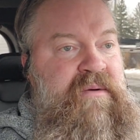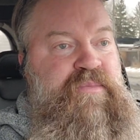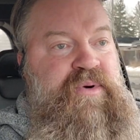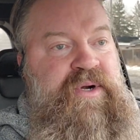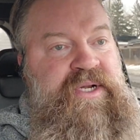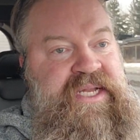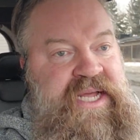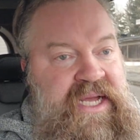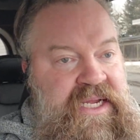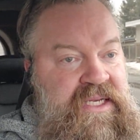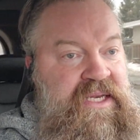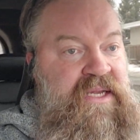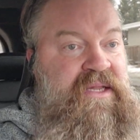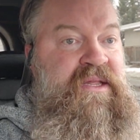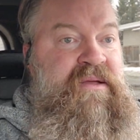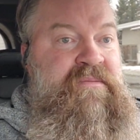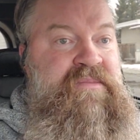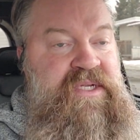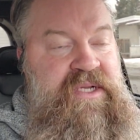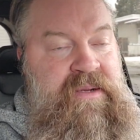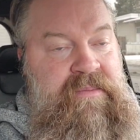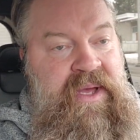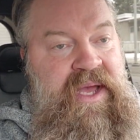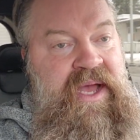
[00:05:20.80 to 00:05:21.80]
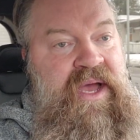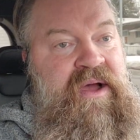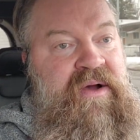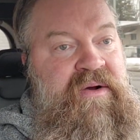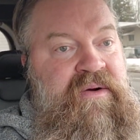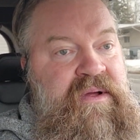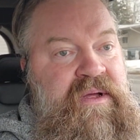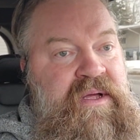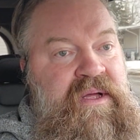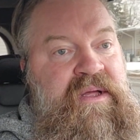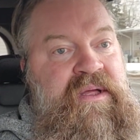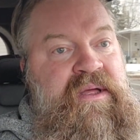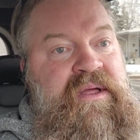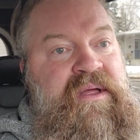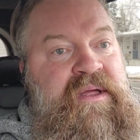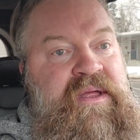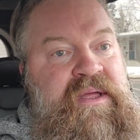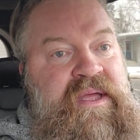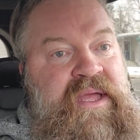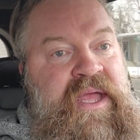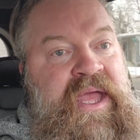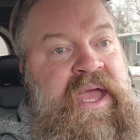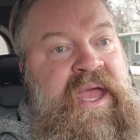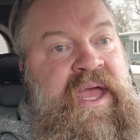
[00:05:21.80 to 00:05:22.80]
protecting them somehow.
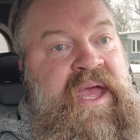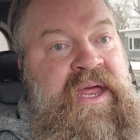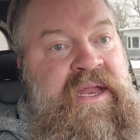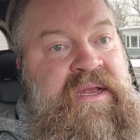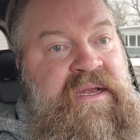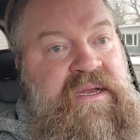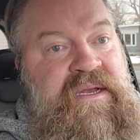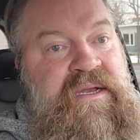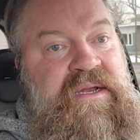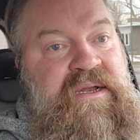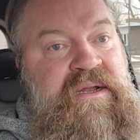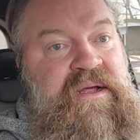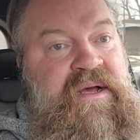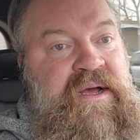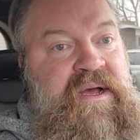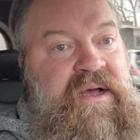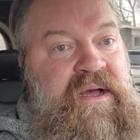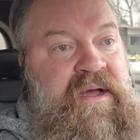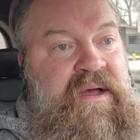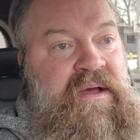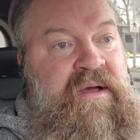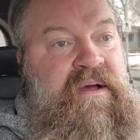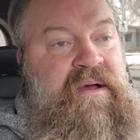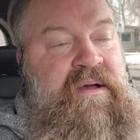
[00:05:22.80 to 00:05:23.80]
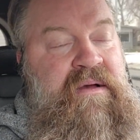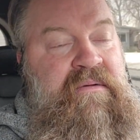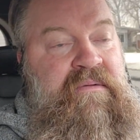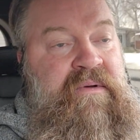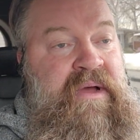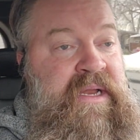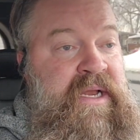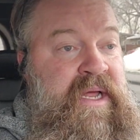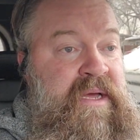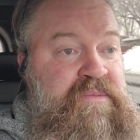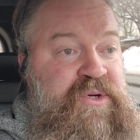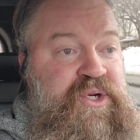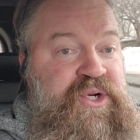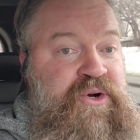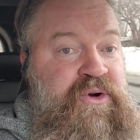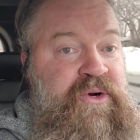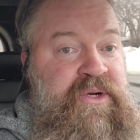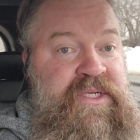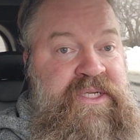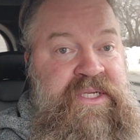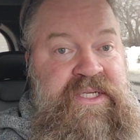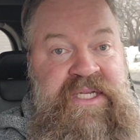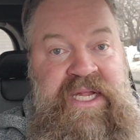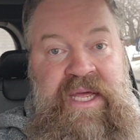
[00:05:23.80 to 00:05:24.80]
And I'm
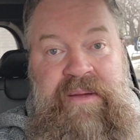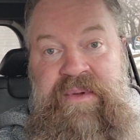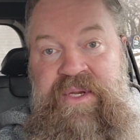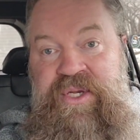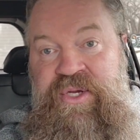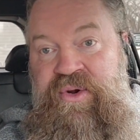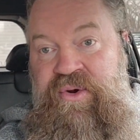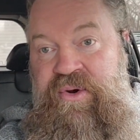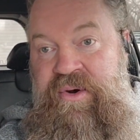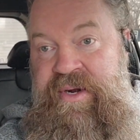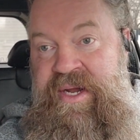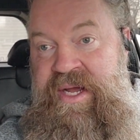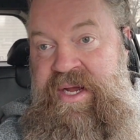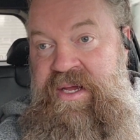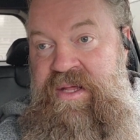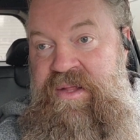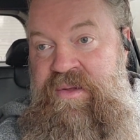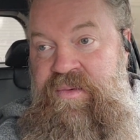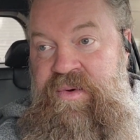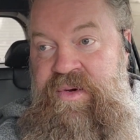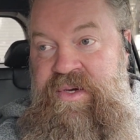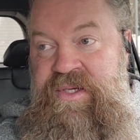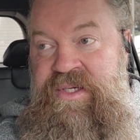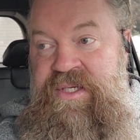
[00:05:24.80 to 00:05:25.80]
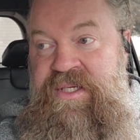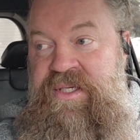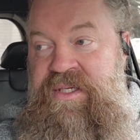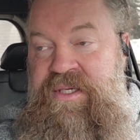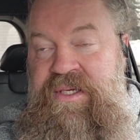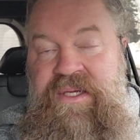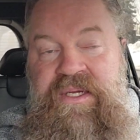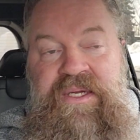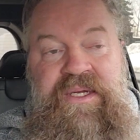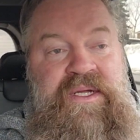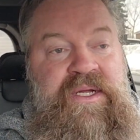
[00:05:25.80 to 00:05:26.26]
sure it's the same in your neck of the woods.